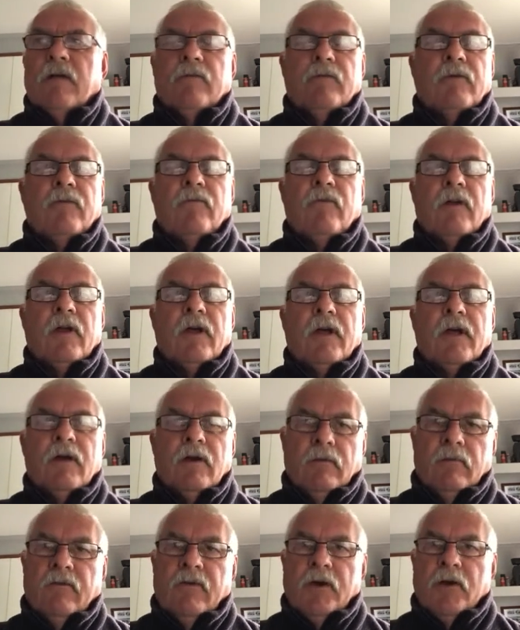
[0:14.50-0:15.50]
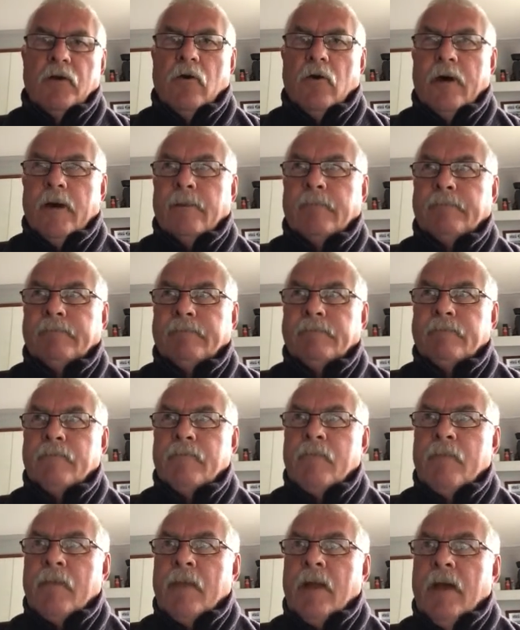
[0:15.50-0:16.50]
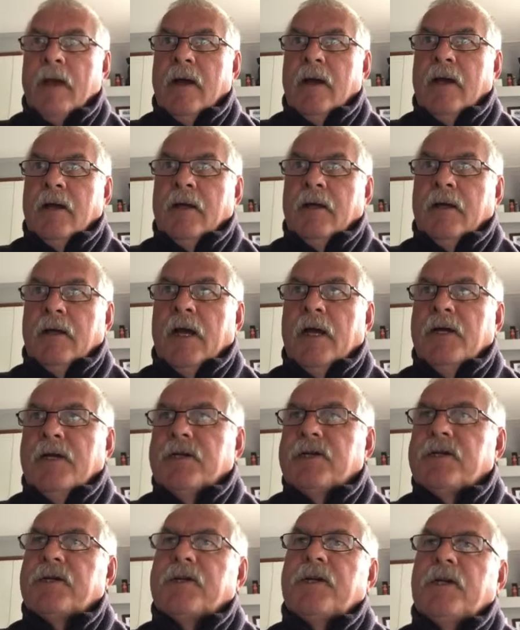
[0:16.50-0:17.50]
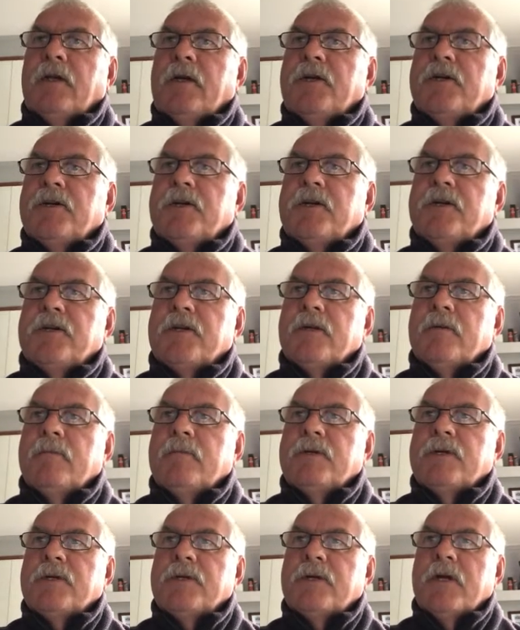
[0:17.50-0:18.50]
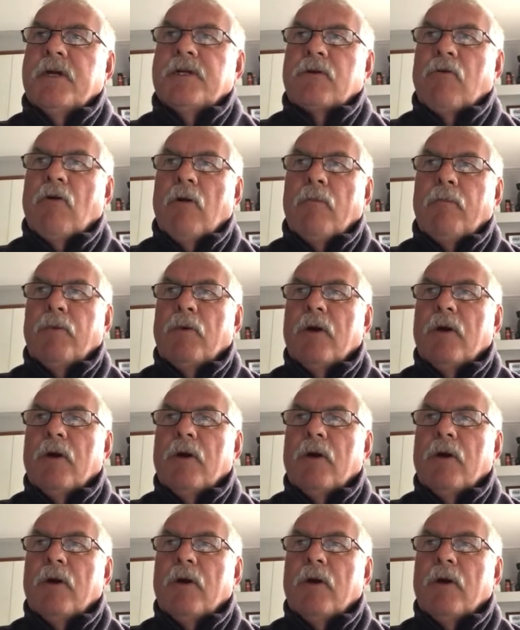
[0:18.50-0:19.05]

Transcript: of Inverleigh, Victoria. His tillage systems, his crop